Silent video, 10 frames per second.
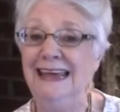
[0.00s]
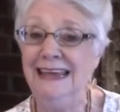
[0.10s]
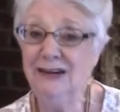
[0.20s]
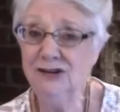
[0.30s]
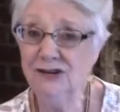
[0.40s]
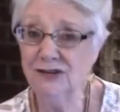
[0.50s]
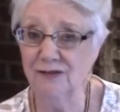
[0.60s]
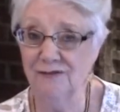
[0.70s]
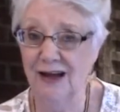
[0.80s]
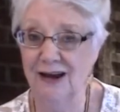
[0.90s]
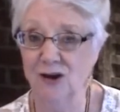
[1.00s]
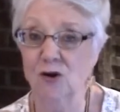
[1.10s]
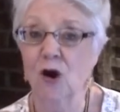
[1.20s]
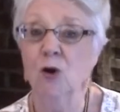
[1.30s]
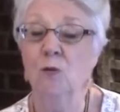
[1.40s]
into the fire
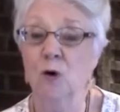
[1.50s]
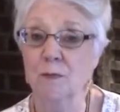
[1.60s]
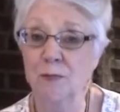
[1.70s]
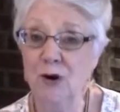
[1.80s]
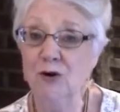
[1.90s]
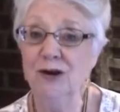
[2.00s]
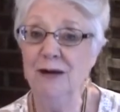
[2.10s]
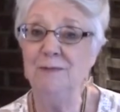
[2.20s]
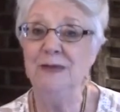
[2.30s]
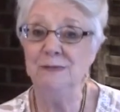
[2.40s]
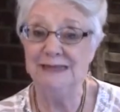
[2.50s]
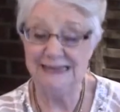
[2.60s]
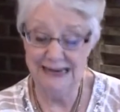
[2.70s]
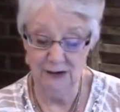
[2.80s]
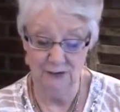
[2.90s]
were burned up
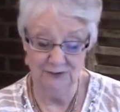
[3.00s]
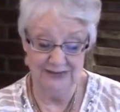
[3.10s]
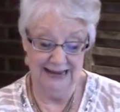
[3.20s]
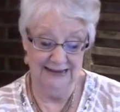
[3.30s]
themselves